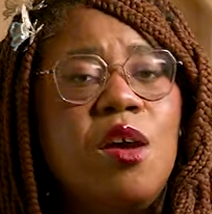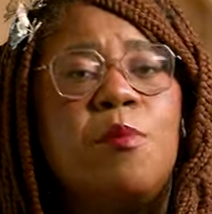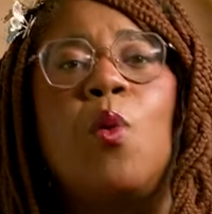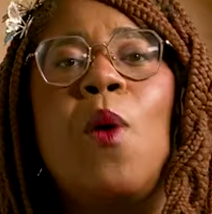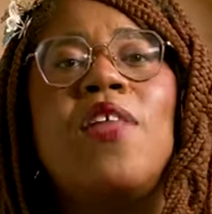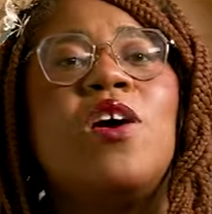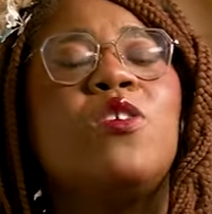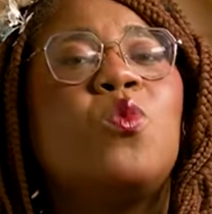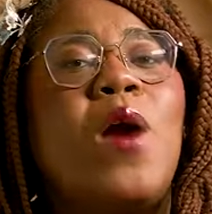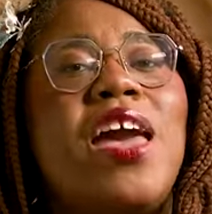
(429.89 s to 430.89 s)
But when
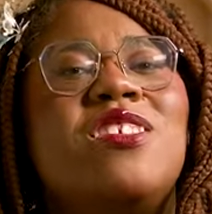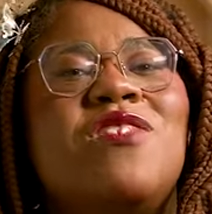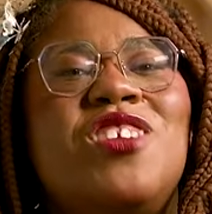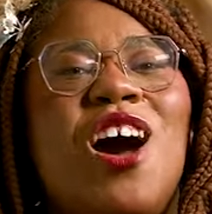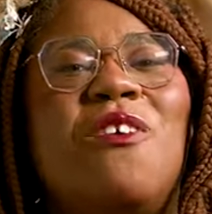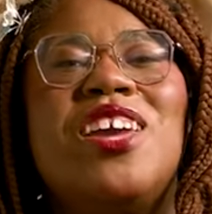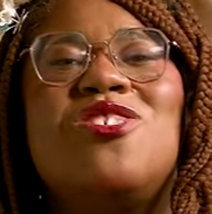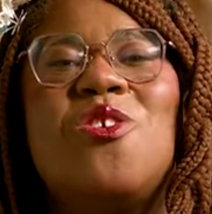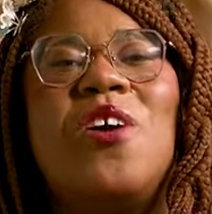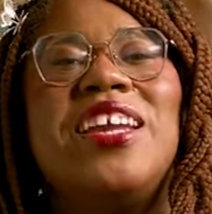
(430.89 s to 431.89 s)
those ways of knowing
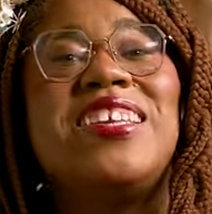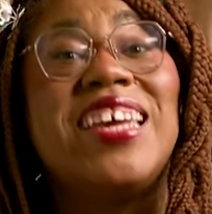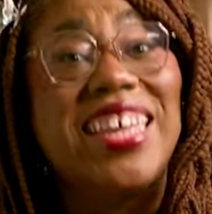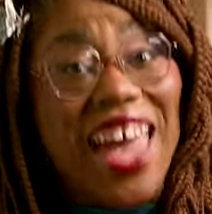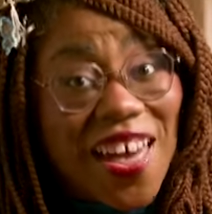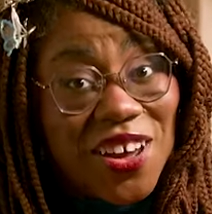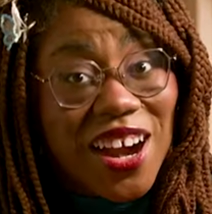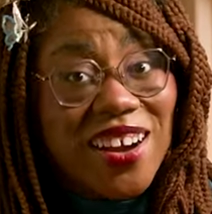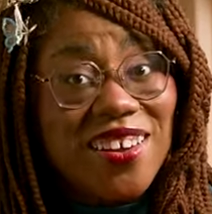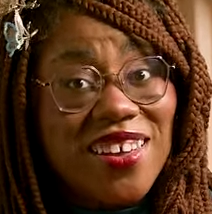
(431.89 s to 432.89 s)
join
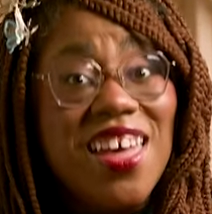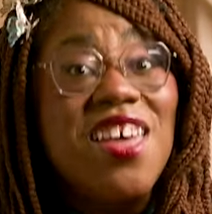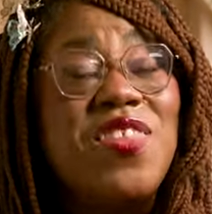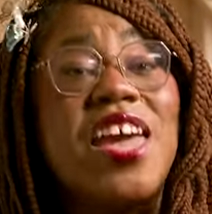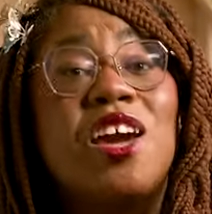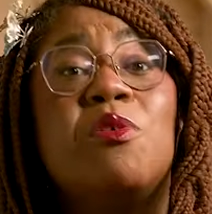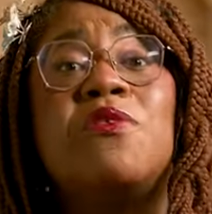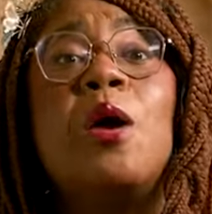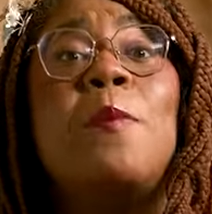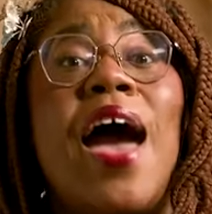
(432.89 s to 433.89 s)
together, they can
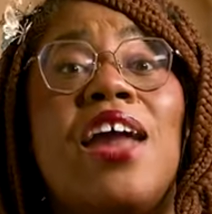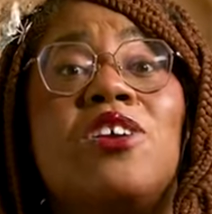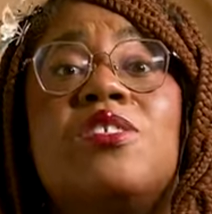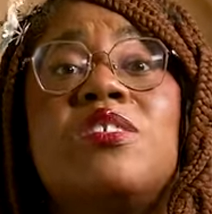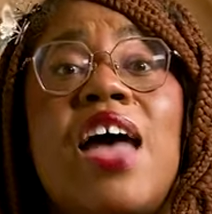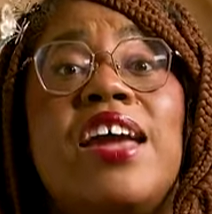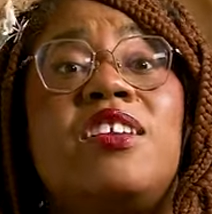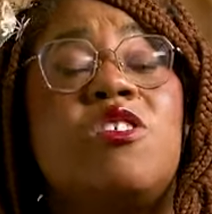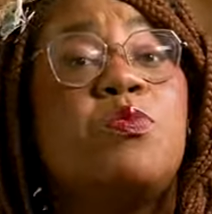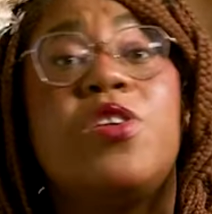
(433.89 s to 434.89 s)
reveal patterns
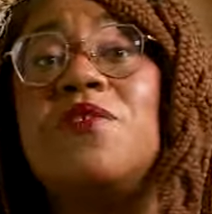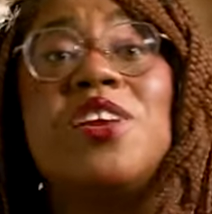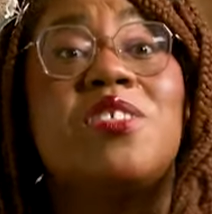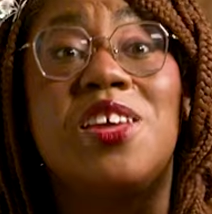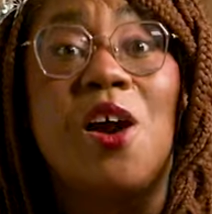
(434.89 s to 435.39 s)
scientists previously